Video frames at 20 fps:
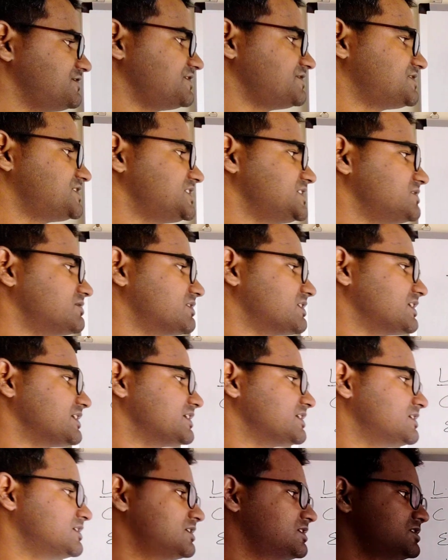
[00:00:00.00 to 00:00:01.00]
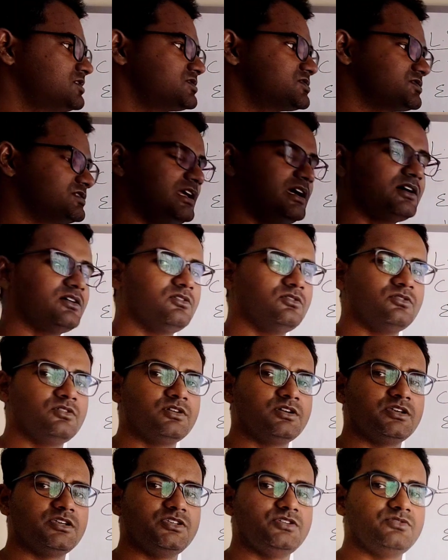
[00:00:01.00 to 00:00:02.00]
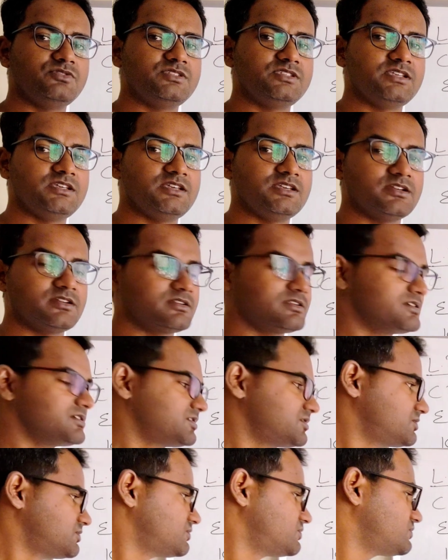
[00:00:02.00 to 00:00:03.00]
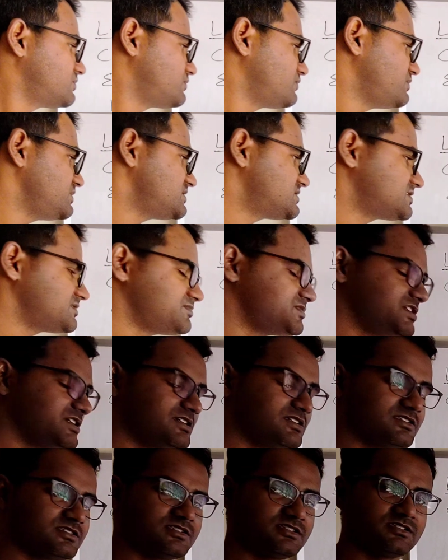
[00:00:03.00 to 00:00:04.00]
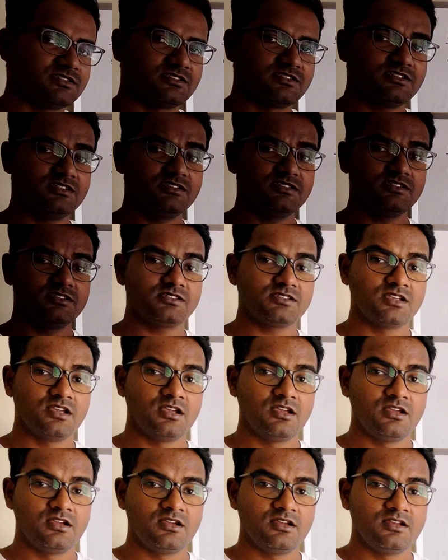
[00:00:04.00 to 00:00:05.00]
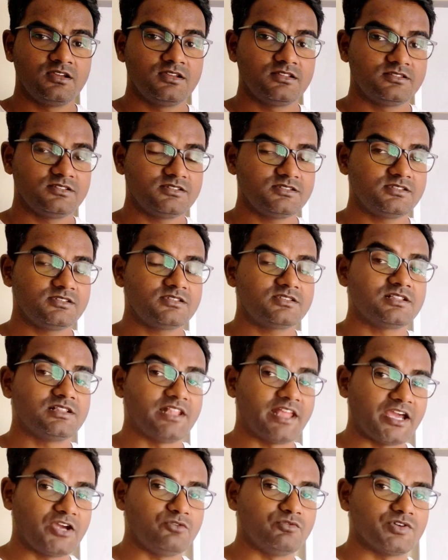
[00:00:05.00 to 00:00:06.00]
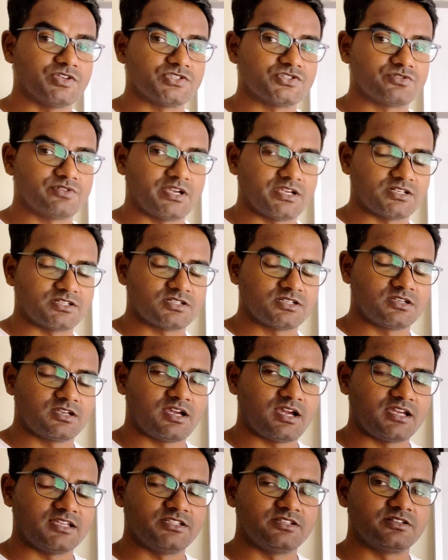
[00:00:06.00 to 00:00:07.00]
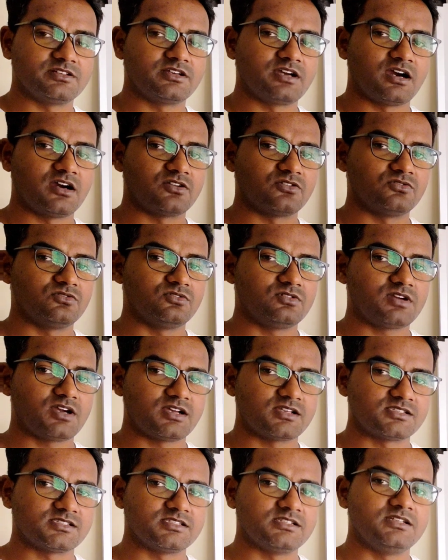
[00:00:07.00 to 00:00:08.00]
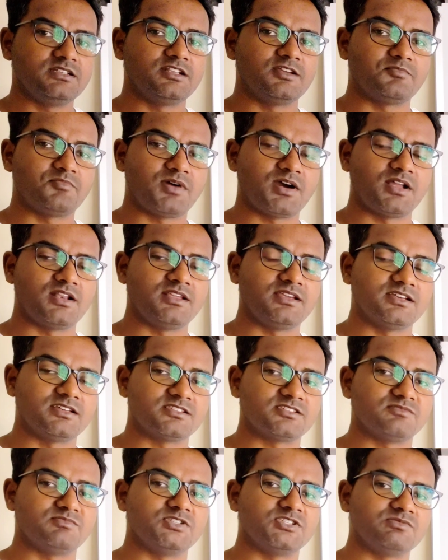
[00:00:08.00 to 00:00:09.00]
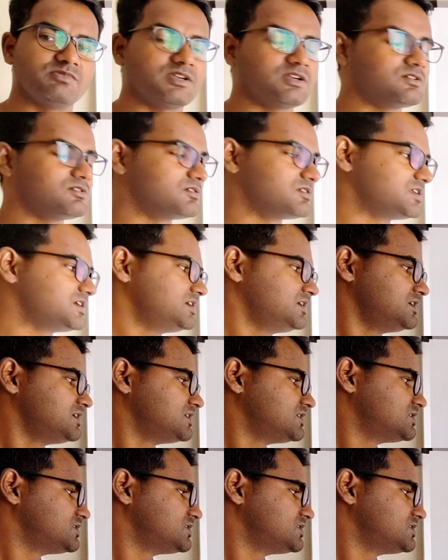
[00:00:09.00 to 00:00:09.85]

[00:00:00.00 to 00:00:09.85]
15 only. So now you see here, which subject is this? This is language, right? Either Garo, Khasi, Nepali, Assamese, Bengali.